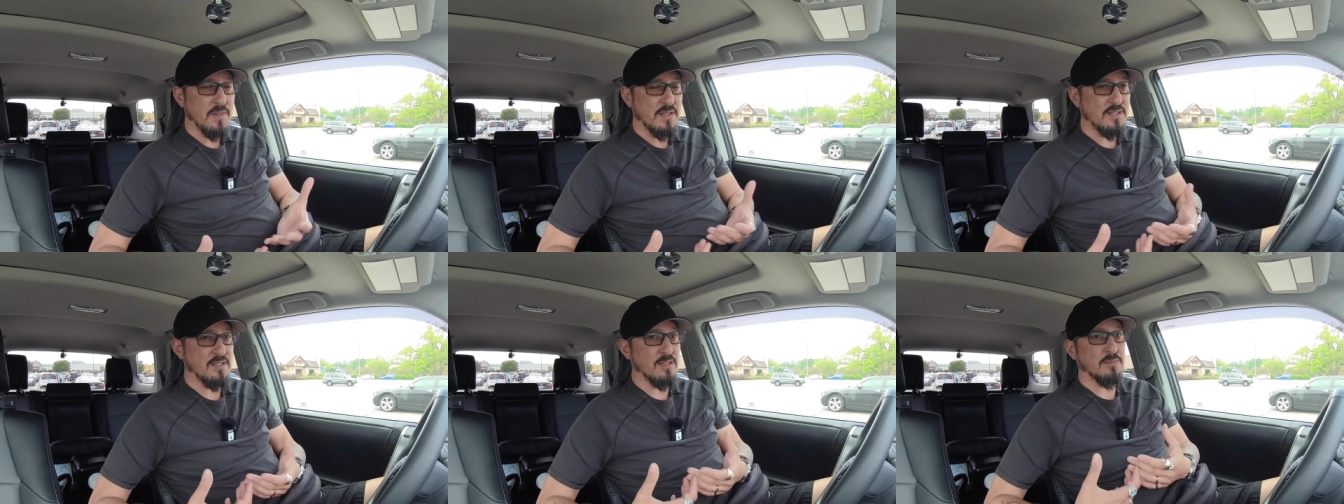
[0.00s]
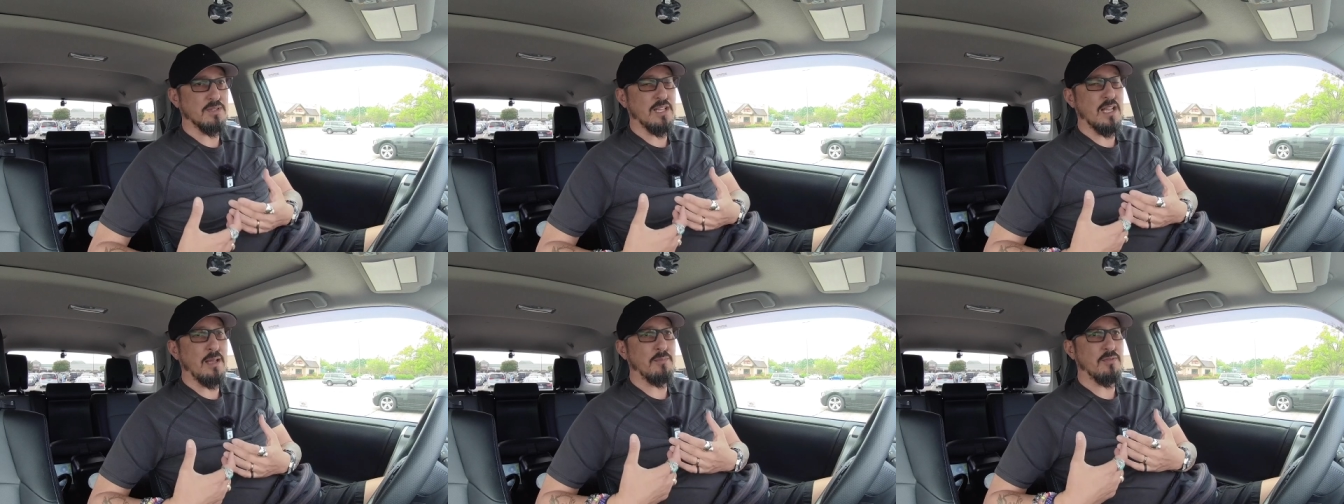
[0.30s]

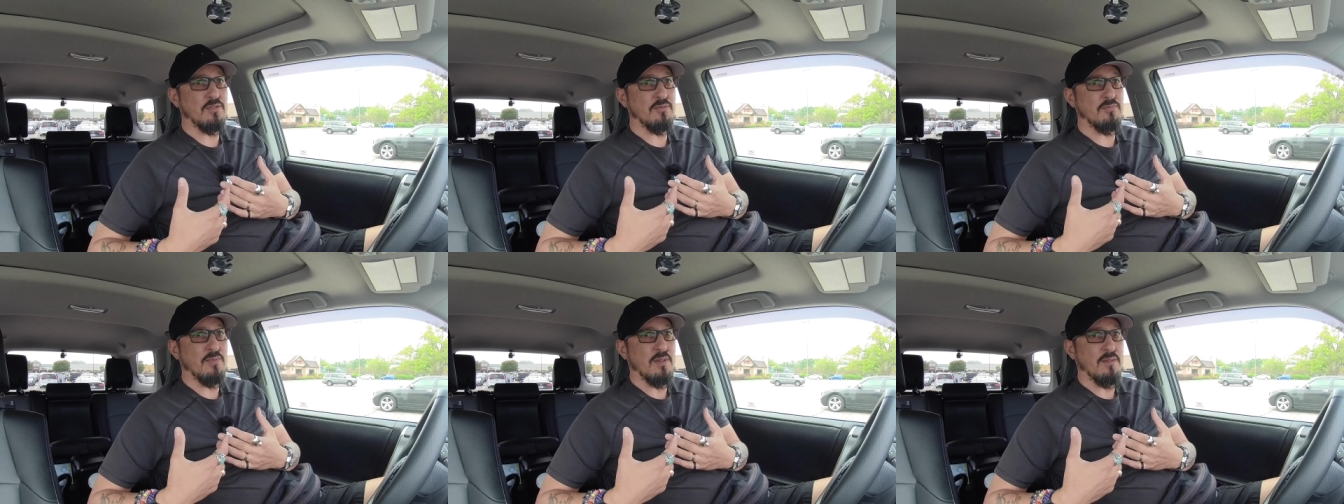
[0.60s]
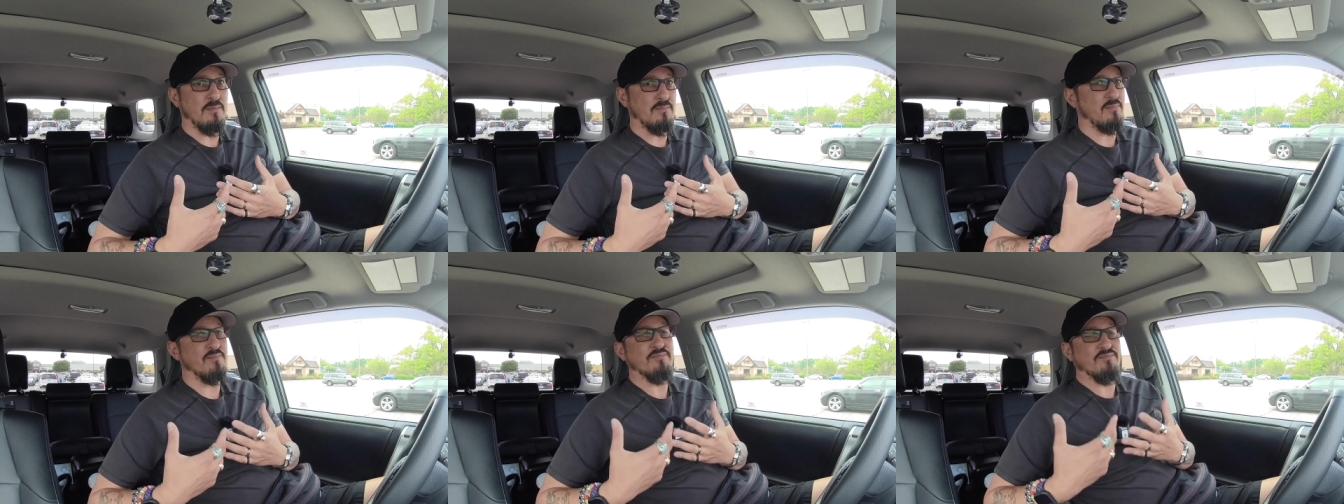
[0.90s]
Sometimes
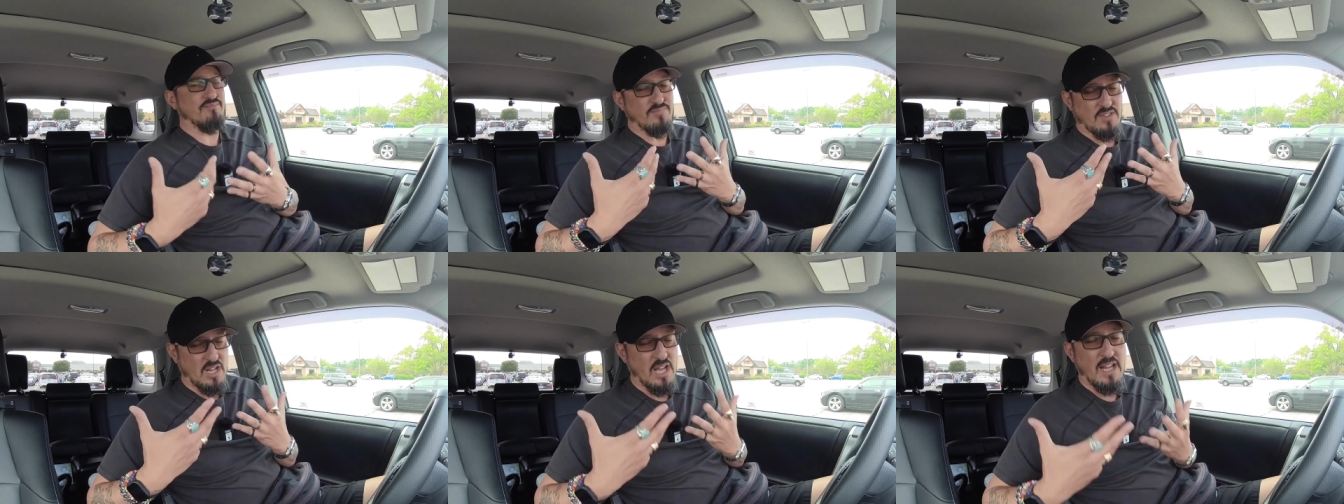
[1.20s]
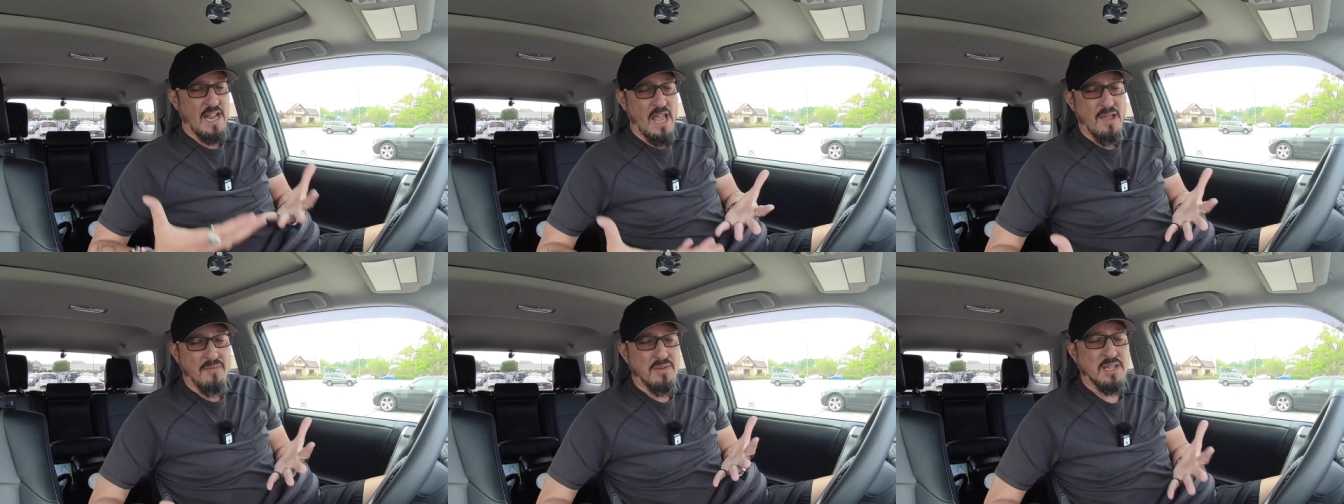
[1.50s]

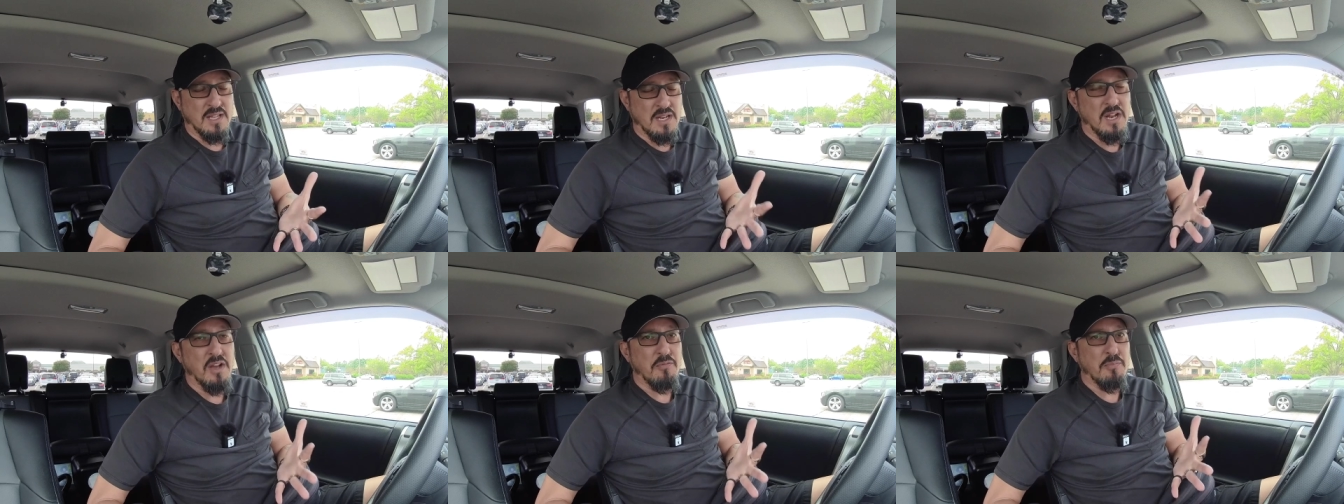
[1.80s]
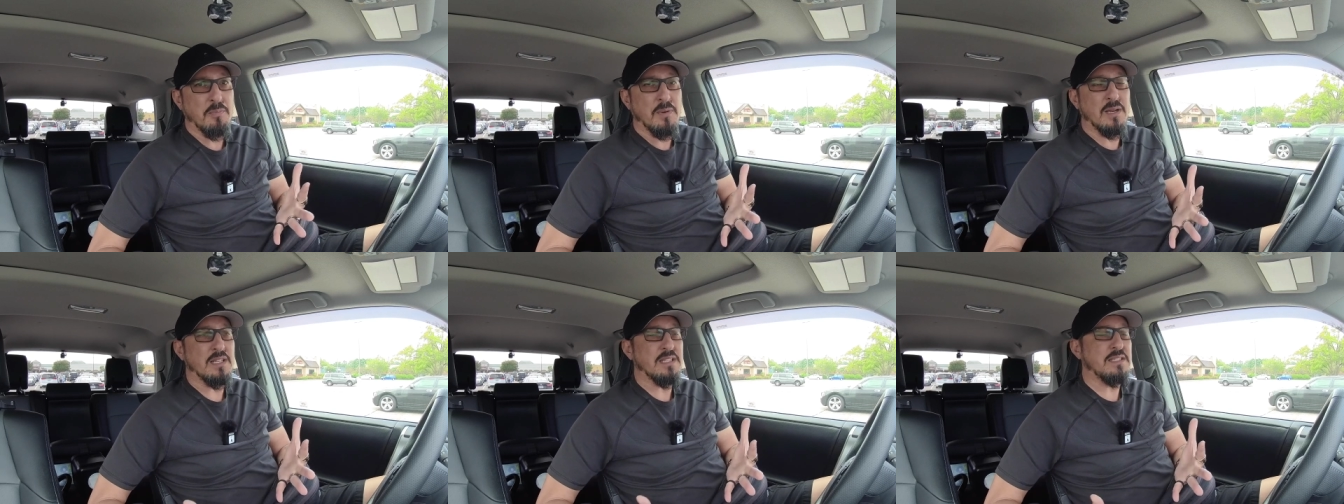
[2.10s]
not having
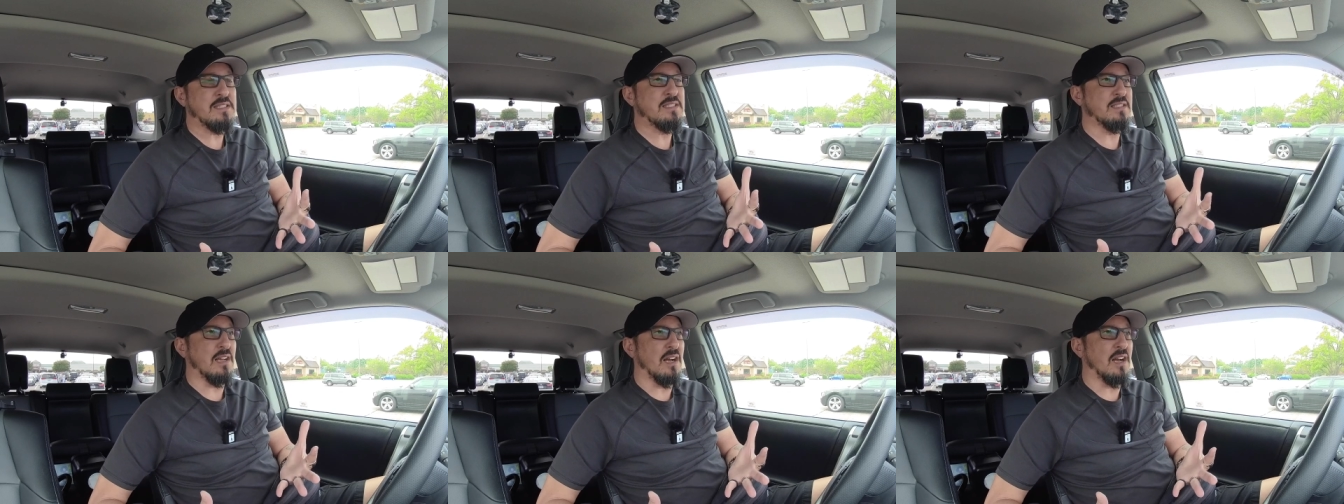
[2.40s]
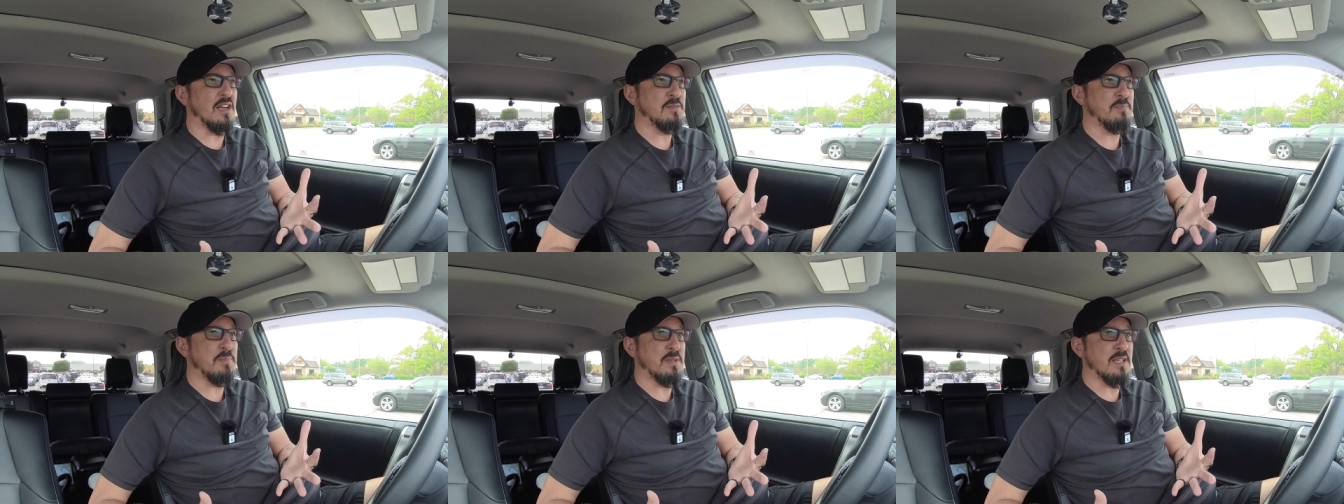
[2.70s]
enough money
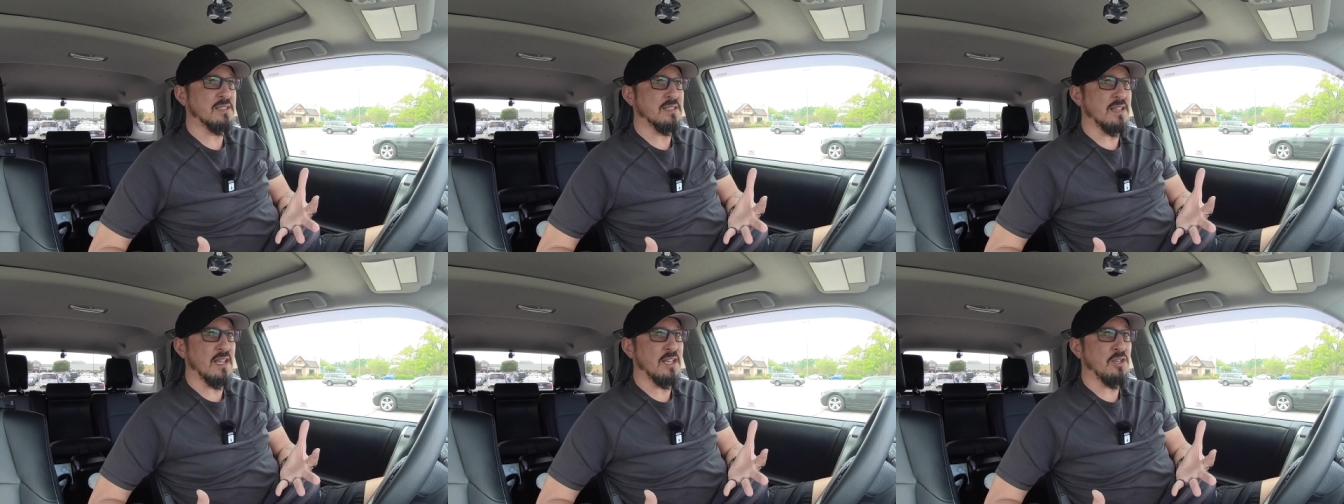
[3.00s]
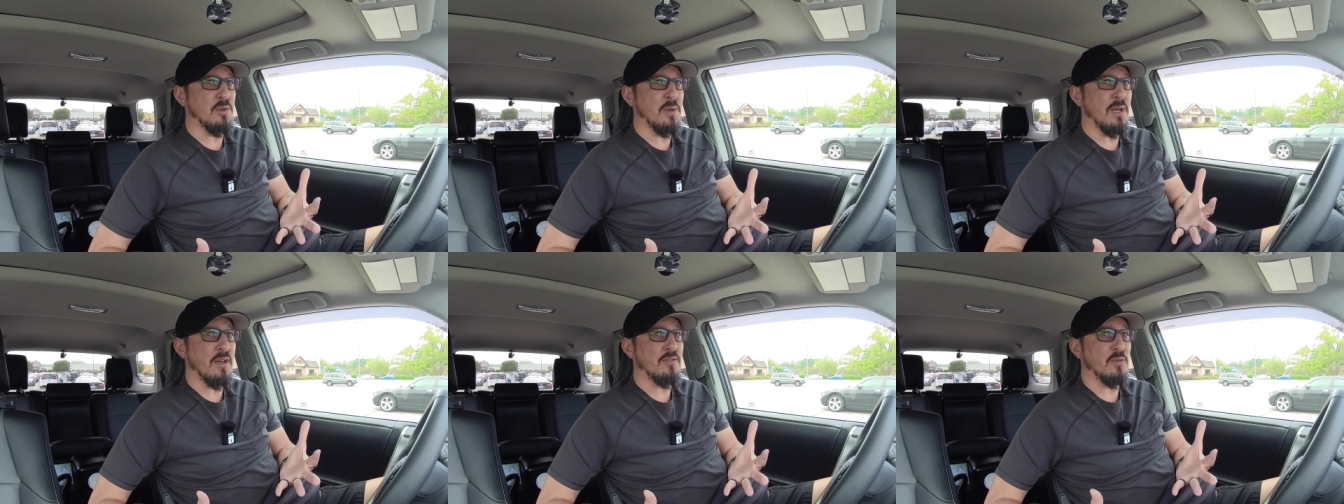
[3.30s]
sucks because
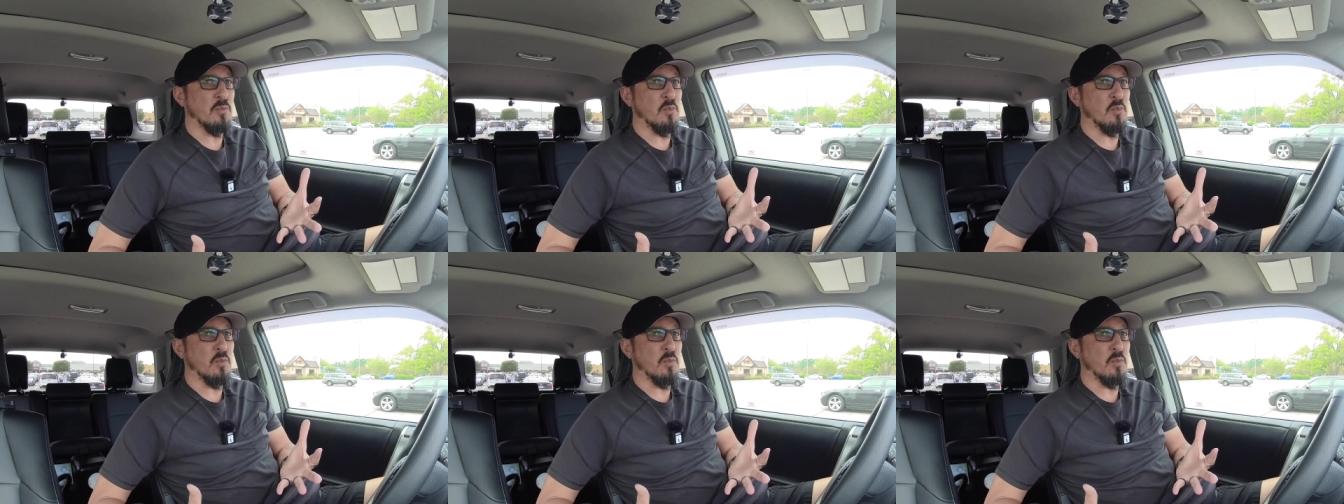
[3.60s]
then you have